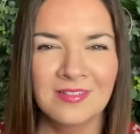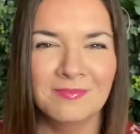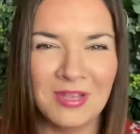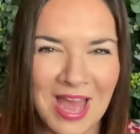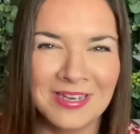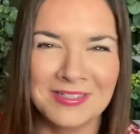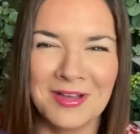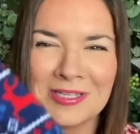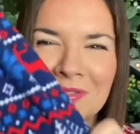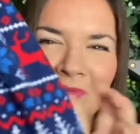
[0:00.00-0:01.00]
Your hand's
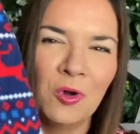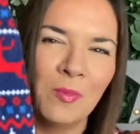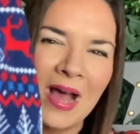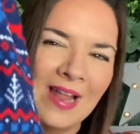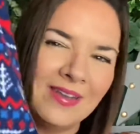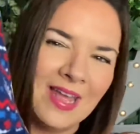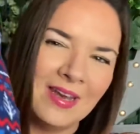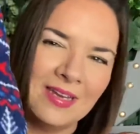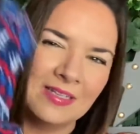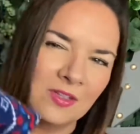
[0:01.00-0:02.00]
nice and warm, and
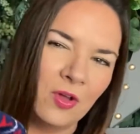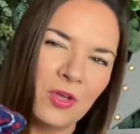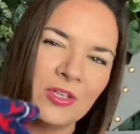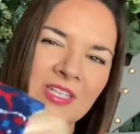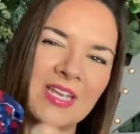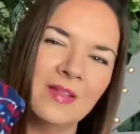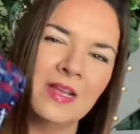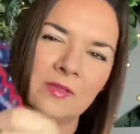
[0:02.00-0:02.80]
then it's got a hoodie as